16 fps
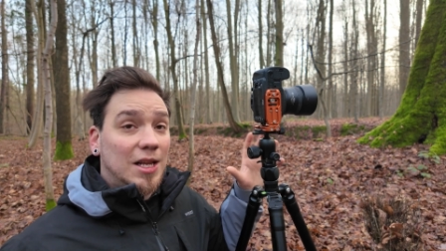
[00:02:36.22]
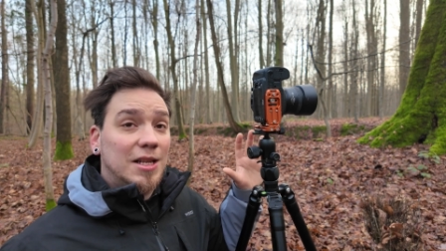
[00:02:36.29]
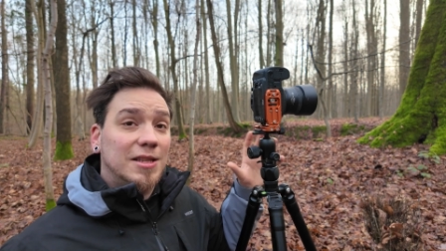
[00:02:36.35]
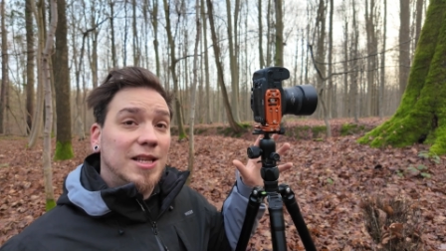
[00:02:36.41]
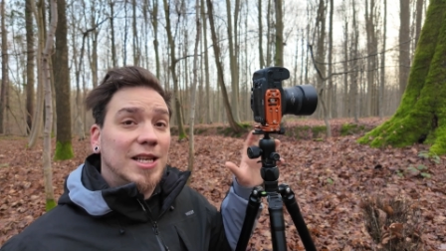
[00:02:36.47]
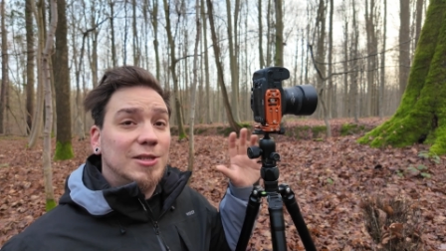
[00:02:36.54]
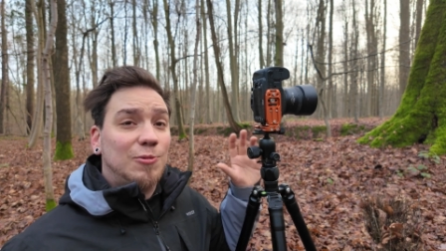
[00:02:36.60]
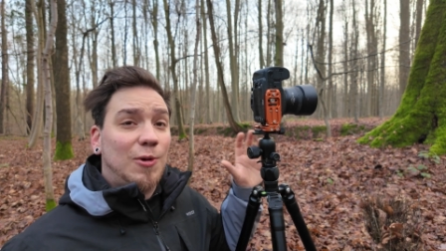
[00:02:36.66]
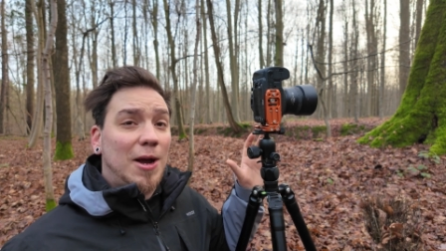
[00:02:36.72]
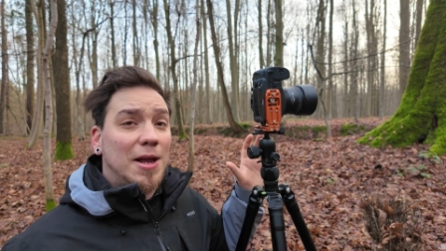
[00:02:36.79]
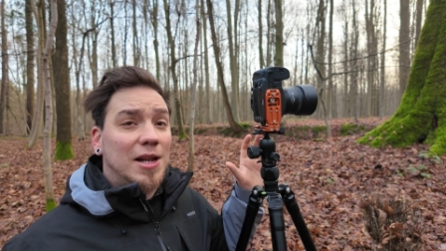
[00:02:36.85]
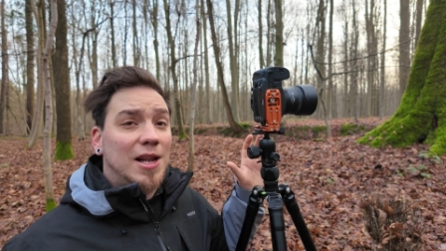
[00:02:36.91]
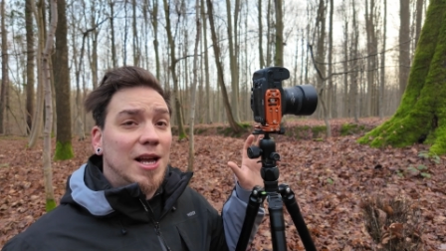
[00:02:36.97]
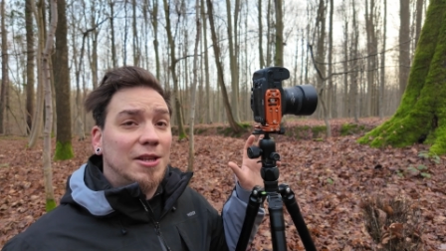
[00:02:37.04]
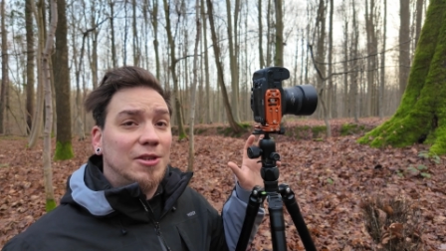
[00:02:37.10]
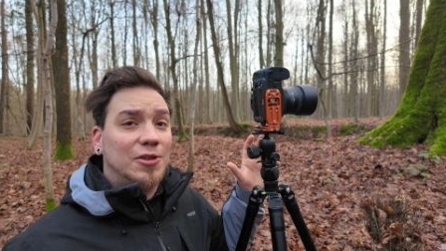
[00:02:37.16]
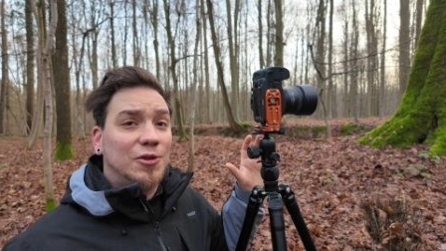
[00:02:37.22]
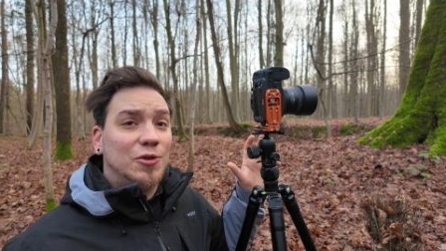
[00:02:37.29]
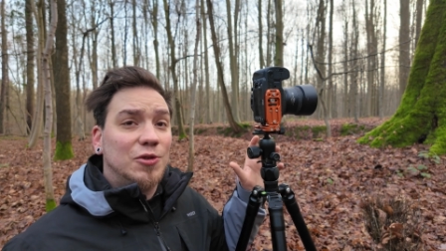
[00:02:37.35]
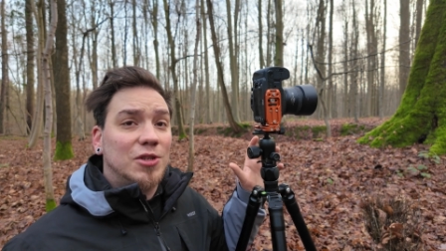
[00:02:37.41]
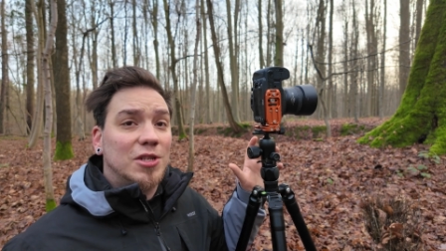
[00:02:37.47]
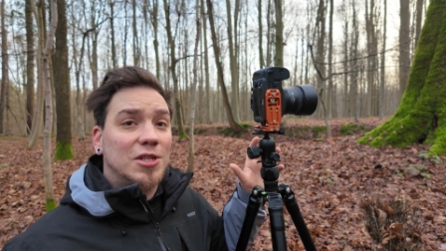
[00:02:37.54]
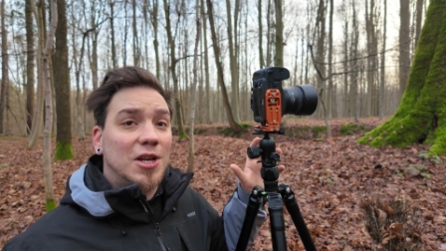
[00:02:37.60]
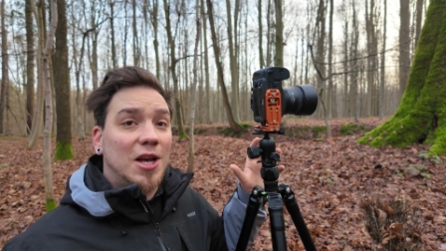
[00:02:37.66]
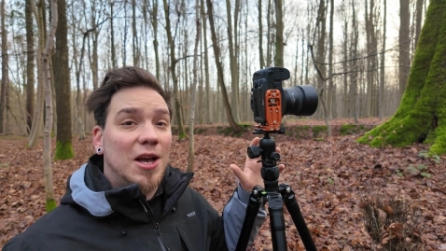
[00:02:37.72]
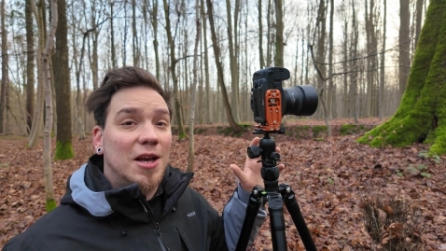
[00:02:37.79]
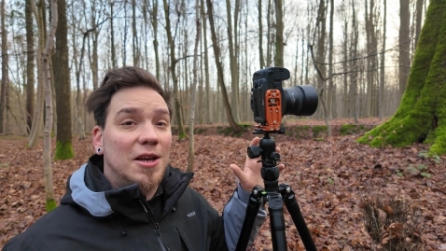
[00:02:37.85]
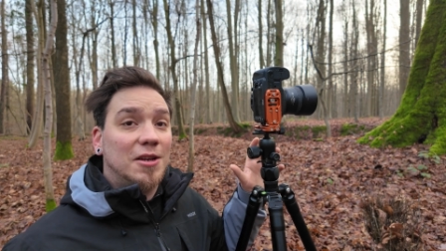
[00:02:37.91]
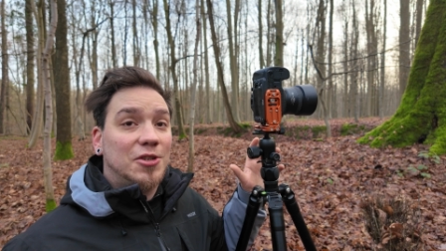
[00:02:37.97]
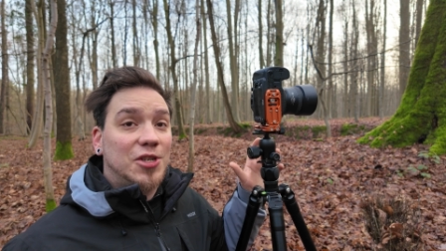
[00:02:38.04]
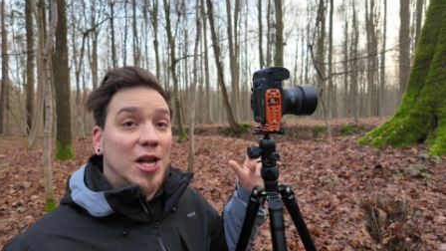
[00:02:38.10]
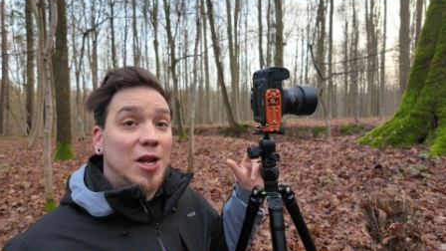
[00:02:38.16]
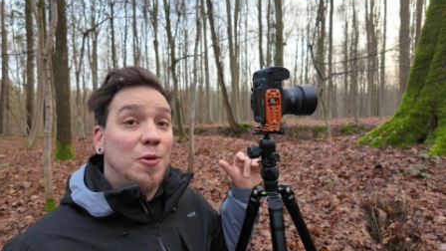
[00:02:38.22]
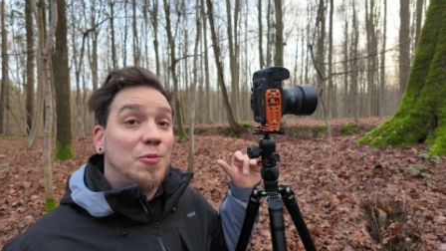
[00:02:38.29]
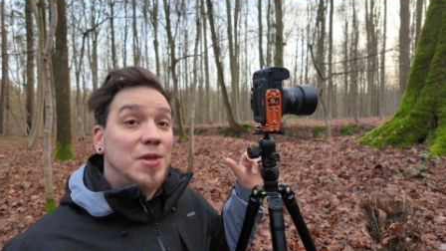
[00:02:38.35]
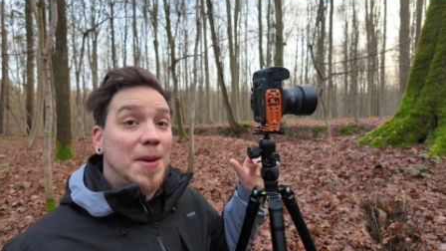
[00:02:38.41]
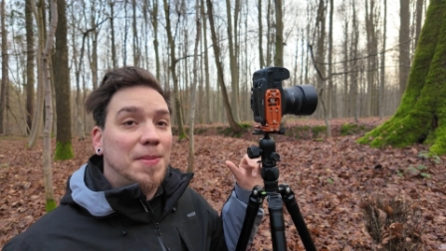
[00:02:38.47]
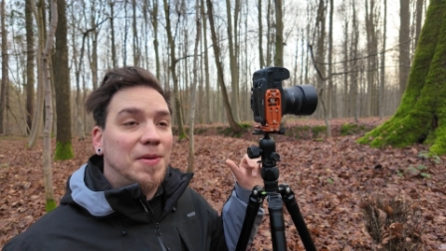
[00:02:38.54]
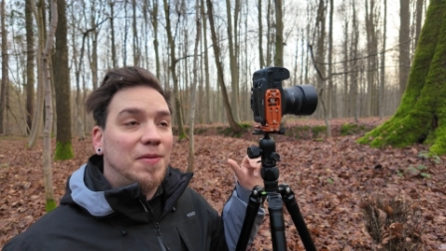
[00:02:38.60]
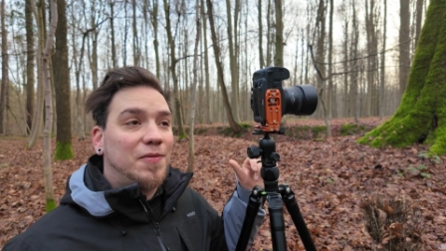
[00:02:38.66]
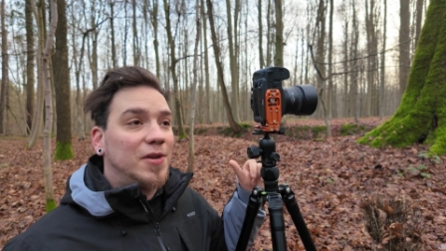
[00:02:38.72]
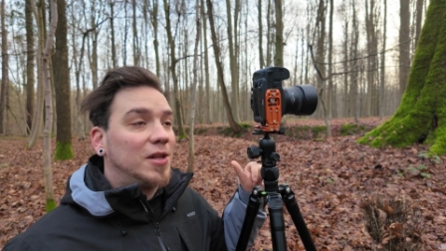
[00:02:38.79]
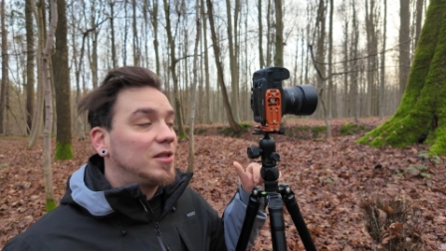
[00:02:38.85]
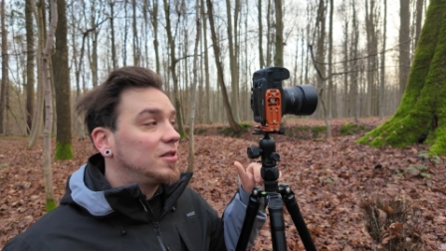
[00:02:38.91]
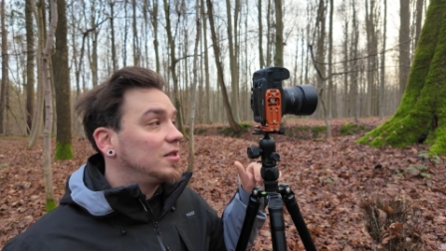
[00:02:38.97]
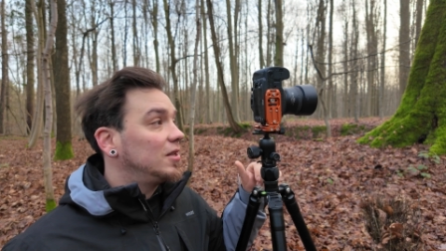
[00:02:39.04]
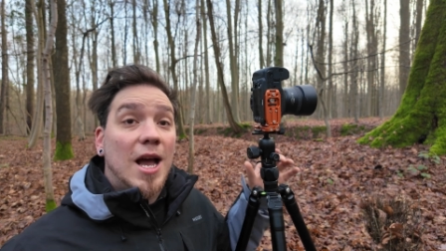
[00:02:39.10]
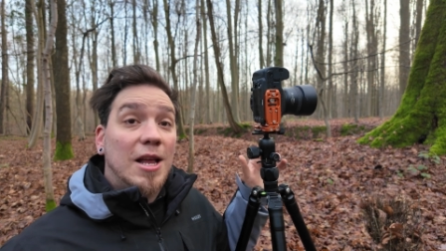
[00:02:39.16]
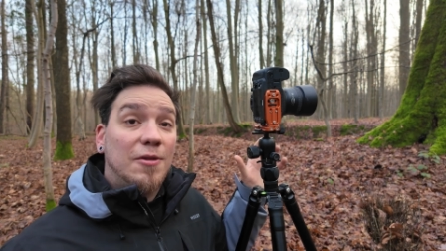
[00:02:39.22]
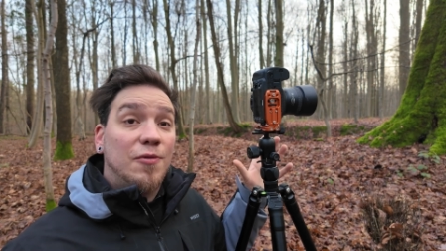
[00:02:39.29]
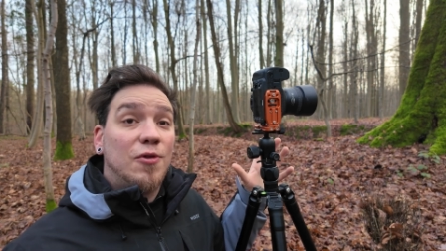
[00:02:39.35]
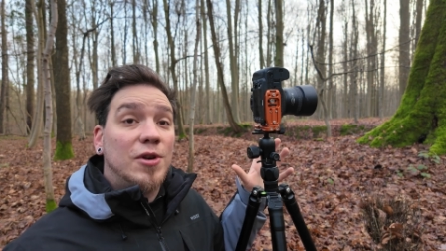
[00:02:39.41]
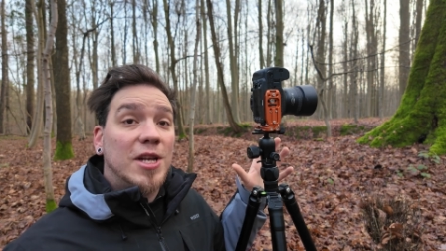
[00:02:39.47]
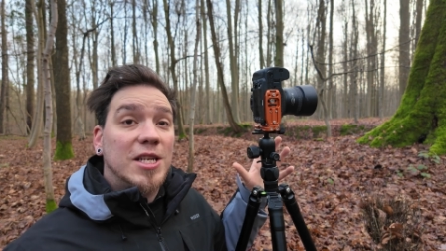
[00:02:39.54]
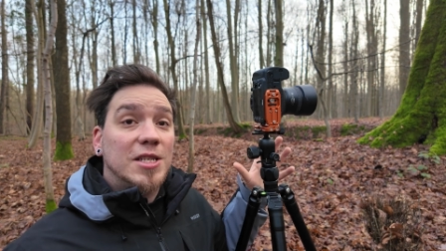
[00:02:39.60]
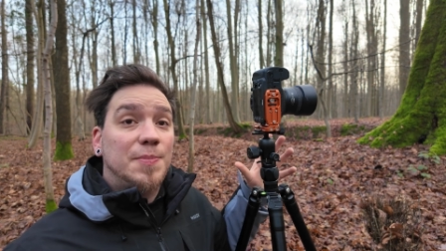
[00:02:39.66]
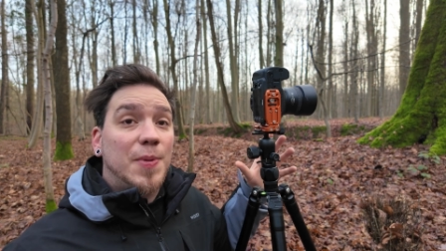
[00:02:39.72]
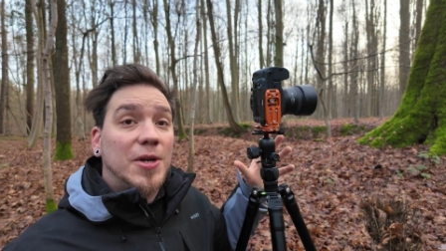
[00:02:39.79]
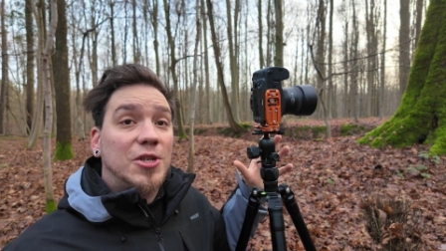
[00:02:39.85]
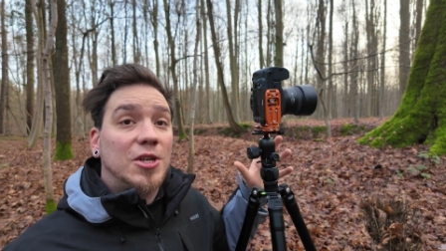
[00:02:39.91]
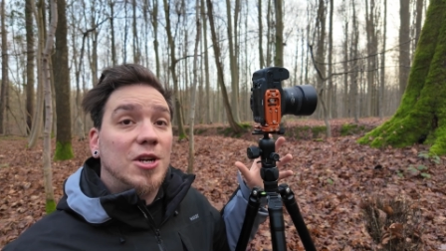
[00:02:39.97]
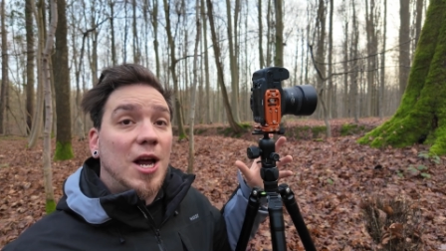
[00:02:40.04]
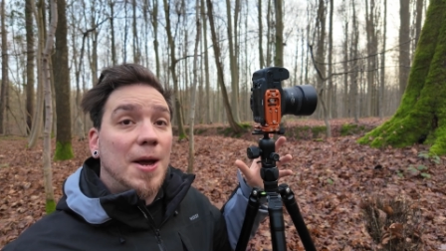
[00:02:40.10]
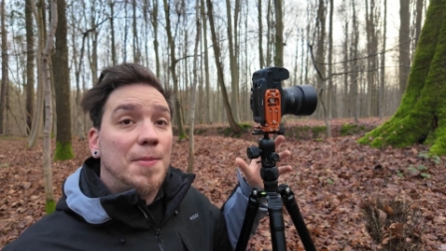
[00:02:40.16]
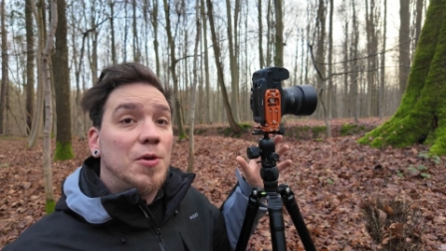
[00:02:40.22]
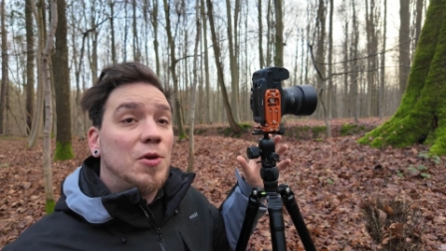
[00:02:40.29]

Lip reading: that's why I like to use this shallow depth of field. And for this picture, I'm